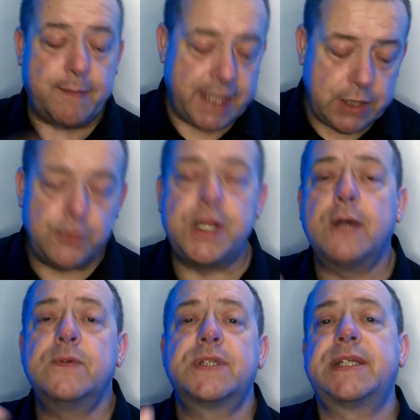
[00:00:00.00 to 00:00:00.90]
I mean, you
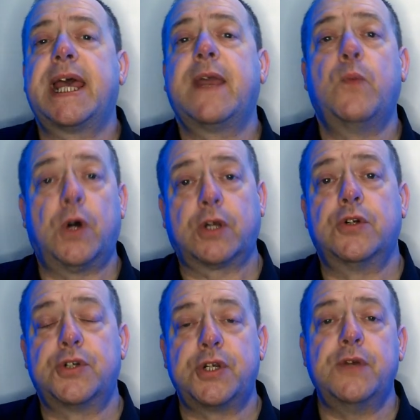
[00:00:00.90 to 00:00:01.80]
don't say what
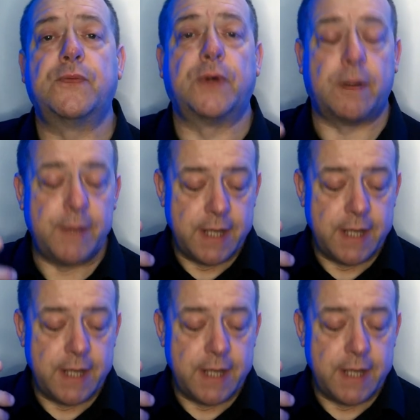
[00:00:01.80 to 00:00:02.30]
country you're from,